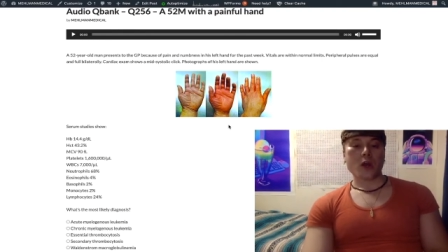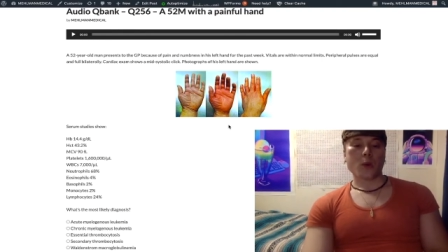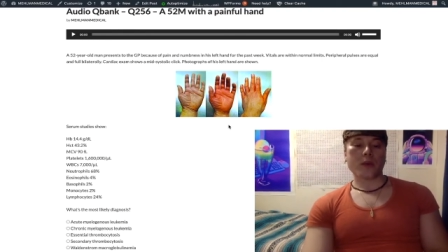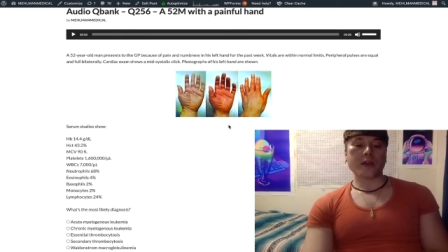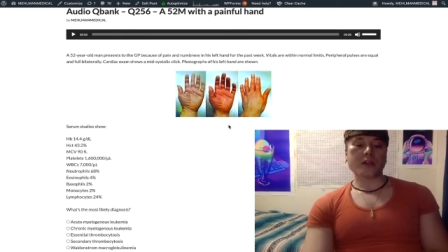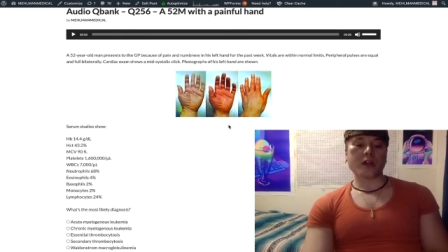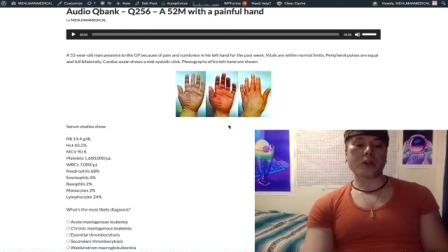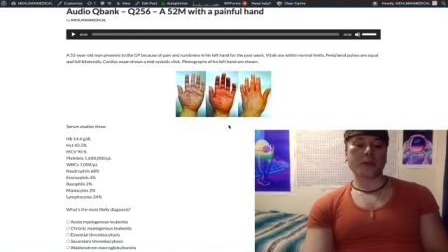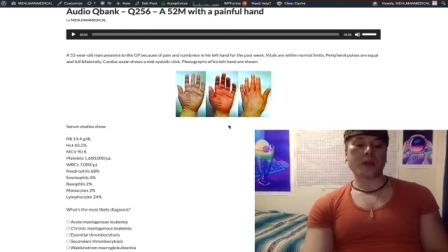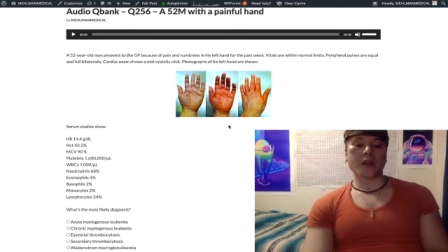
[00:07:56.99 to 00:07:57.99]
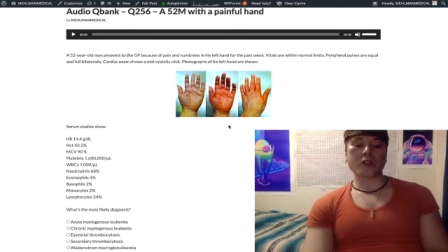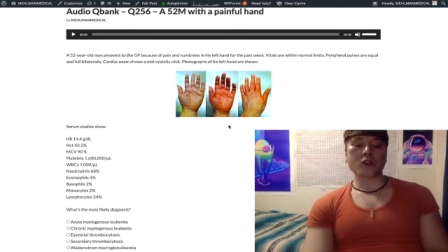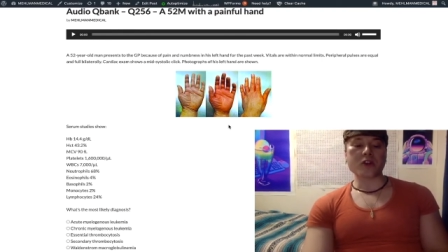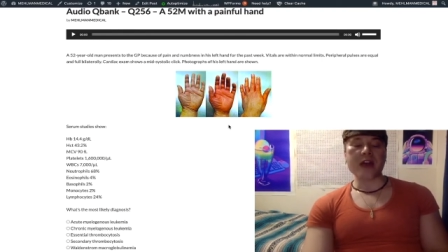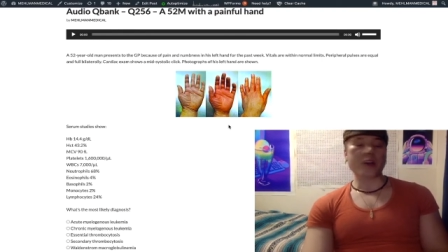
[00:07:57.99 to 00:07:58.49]
where they tell you the platelets are
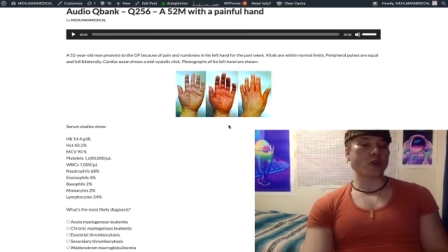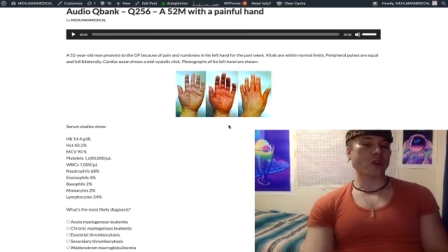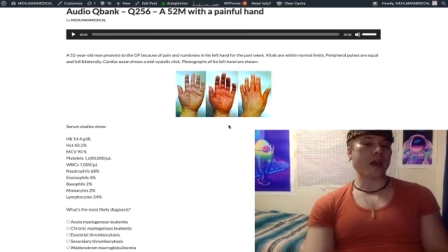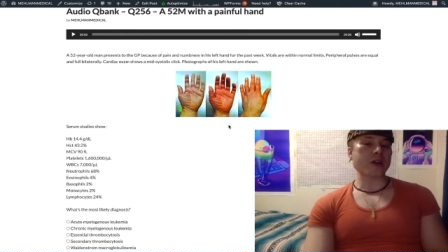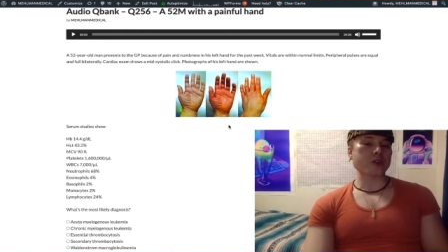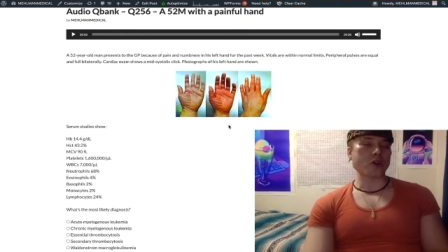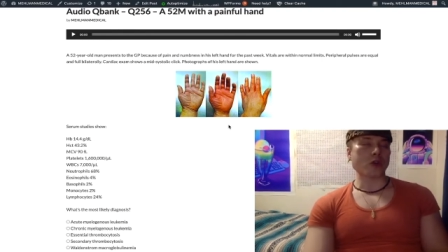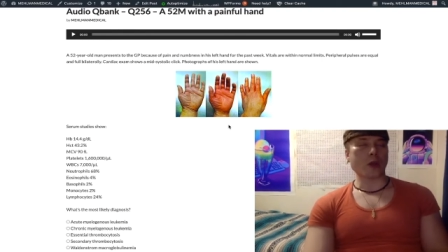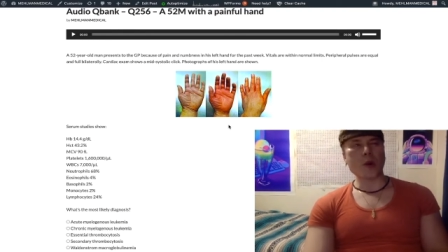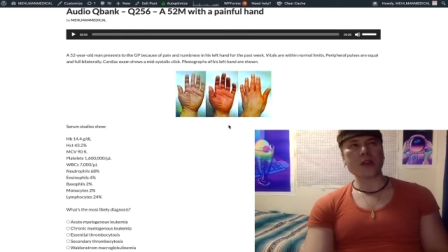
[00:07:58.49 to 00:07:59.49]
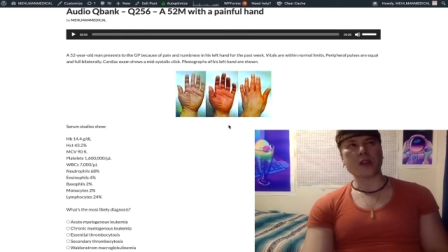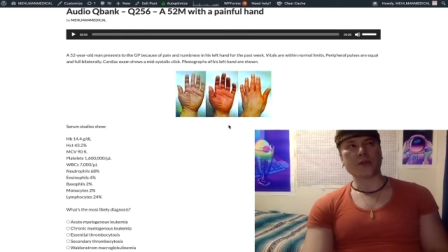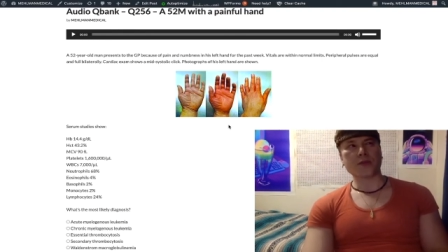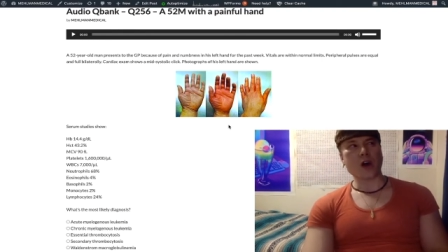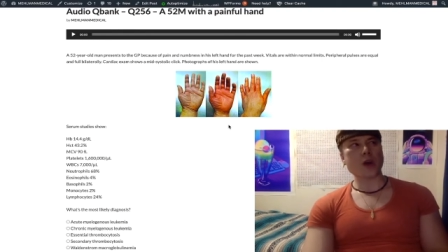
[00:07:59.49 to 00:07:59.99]
900,000. You're like, what the
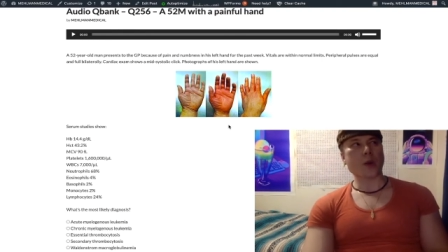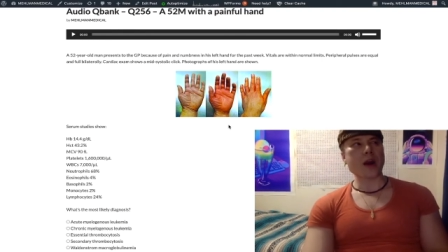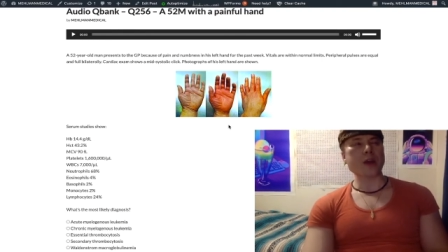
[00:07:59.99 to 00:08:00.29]
fuck? Why are the